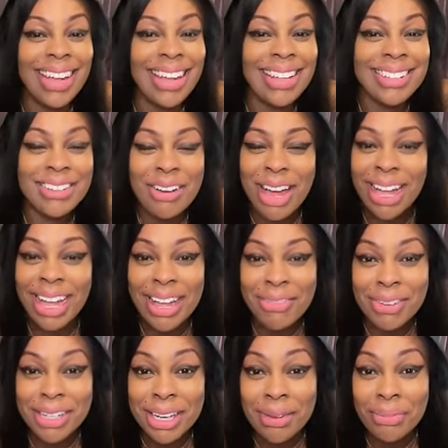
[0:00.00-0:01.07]
Do
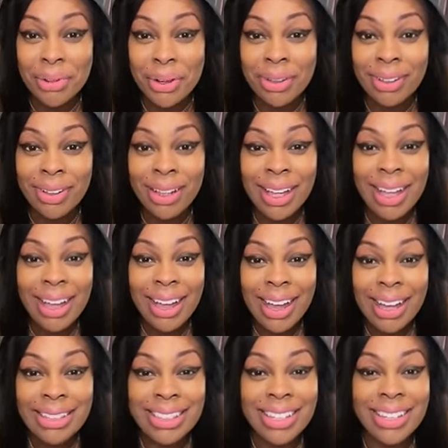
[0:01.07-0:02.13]
I have a dimple?
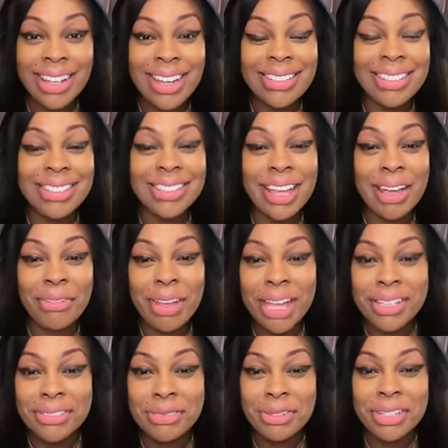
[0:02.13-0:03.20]
I think I just have
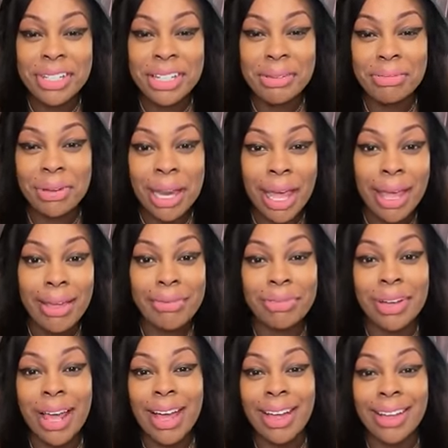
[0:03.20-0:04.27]
extra deep
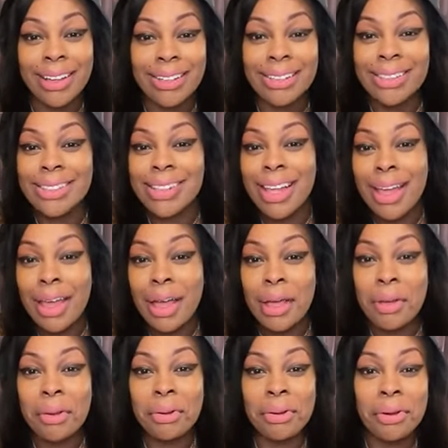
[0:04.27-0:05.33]
laugh lines.
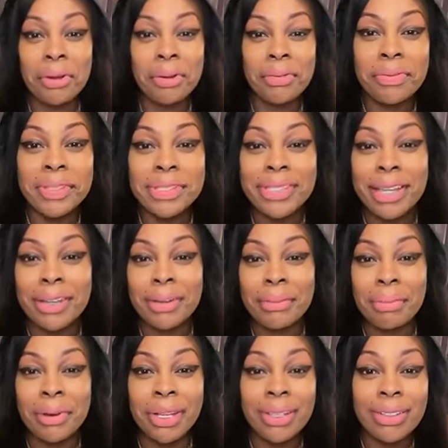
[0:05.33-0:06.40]
I don't know it's like
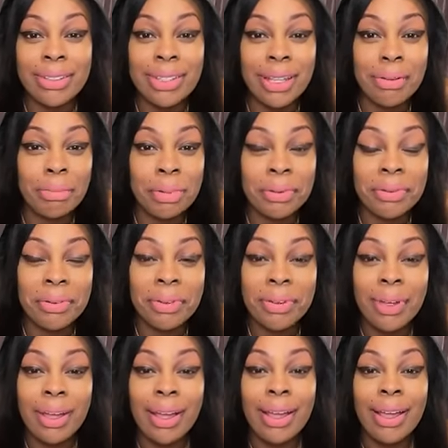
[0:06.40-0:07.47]
a real
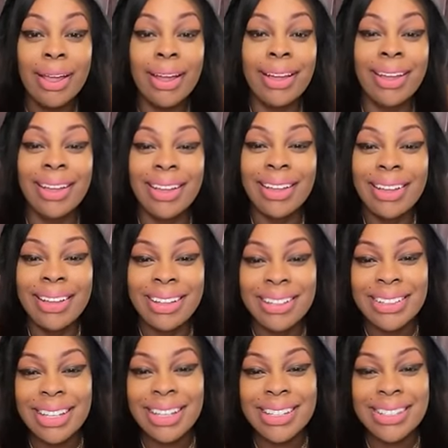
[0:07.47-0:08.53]
dimple.
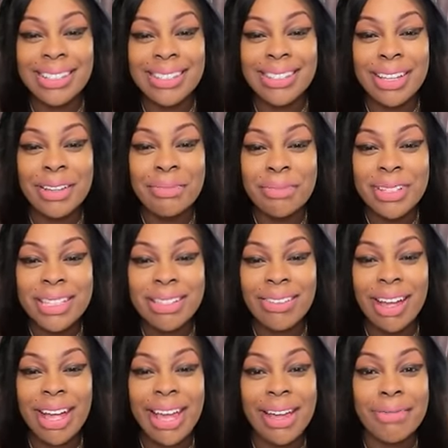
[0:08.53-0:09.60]
He says,
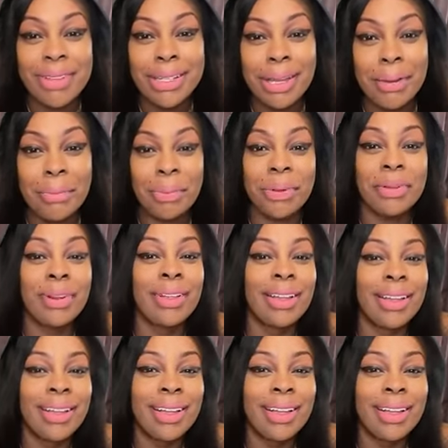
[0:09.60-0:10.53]
do I have a dimple?